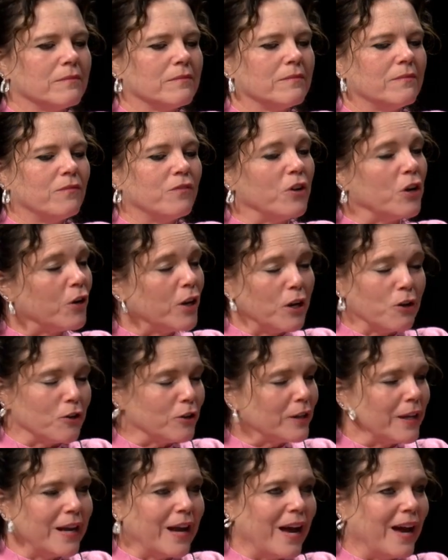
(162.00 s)
very
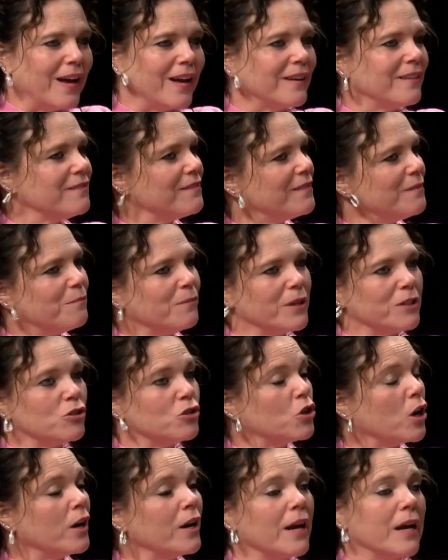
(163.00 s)
early on, but
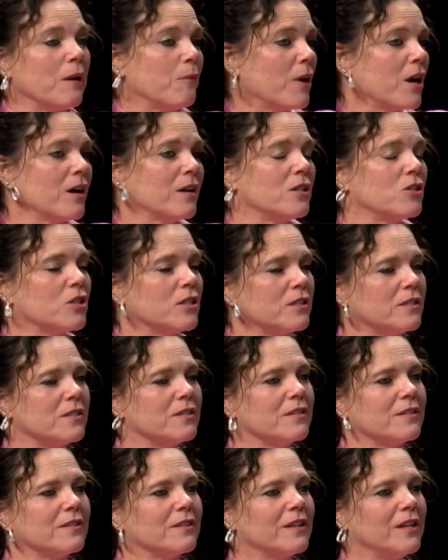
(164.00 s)
start anywhere and
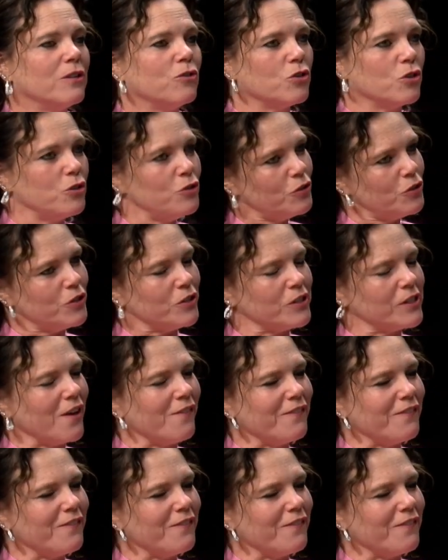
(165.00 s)
just introduce yourself.